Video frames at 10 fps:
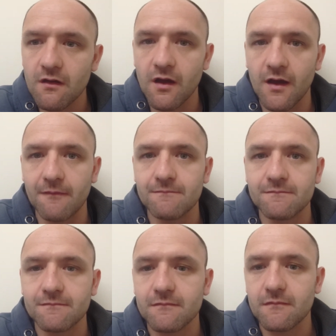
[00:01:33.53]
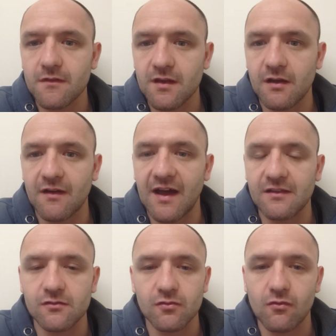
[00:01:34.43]

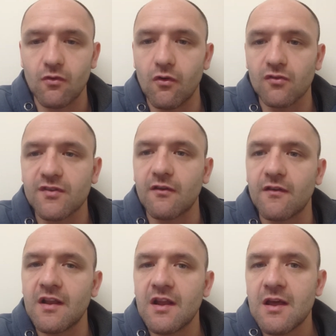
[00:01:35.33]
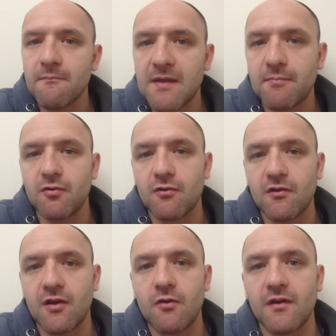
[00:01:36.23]
and also people
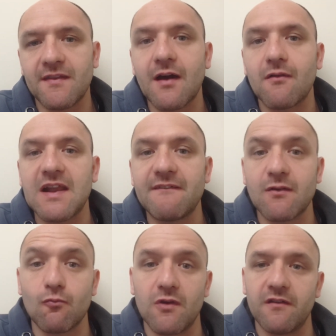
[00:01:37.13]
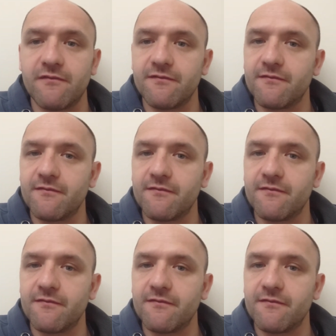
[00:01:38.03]
who are now living with